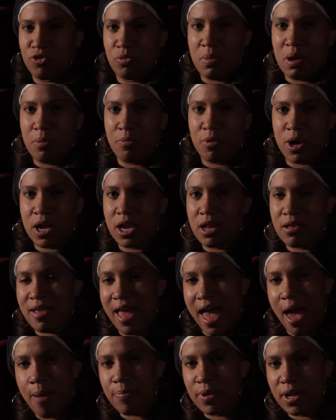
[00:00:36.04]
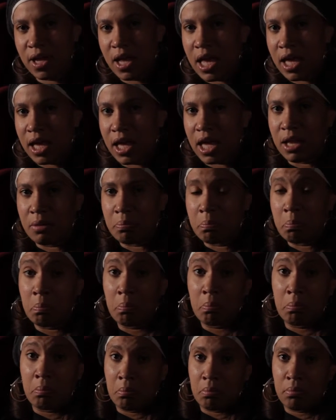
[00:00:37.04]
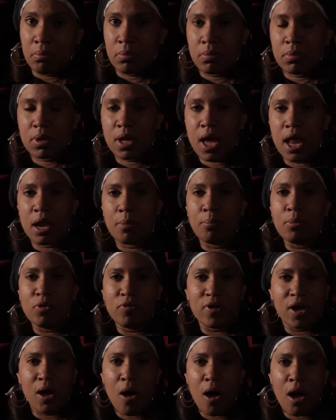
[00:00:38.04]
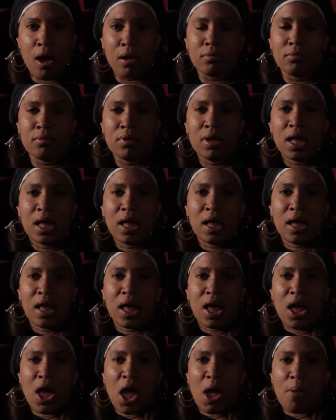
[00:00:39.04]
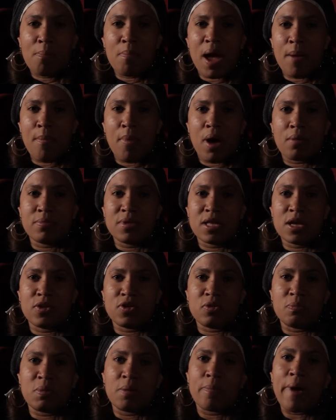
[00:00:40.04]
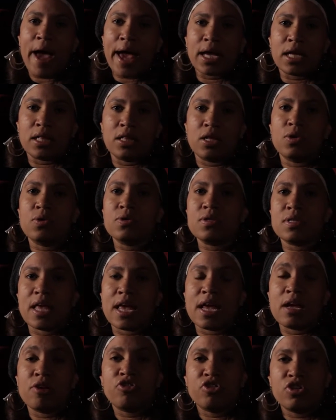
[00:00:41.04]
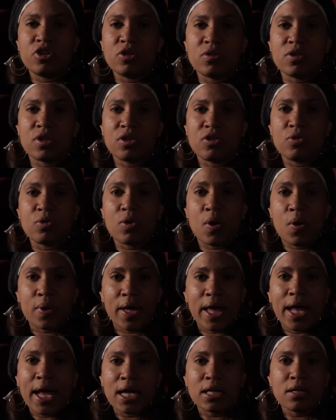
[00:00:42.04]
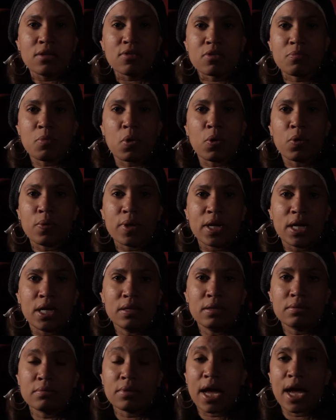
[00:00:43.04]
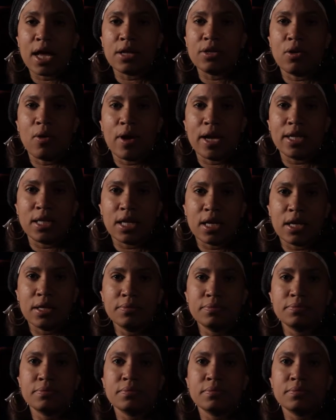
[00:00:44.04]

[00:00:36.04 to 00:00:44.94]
remember it as happening and kind of moving on. My mom tells me back in those days she used to do cocaine and smoke weed. I had no idea.